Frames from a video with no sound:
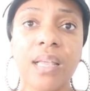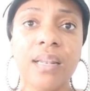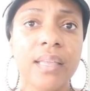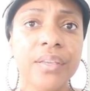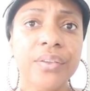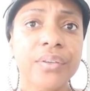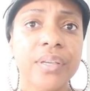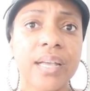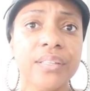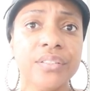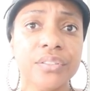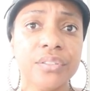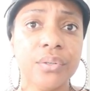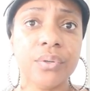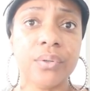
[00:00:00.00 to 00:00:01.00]
let you
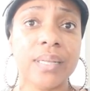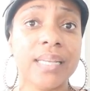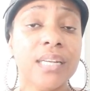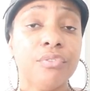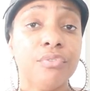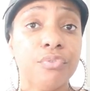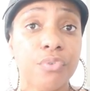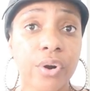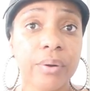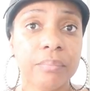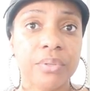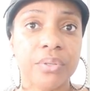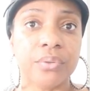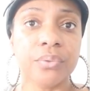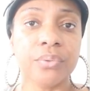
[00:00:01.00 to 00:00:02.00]
guys know,
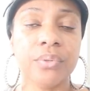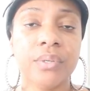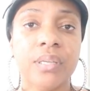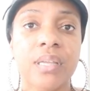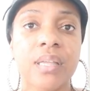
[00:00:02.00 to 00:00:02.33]
inform you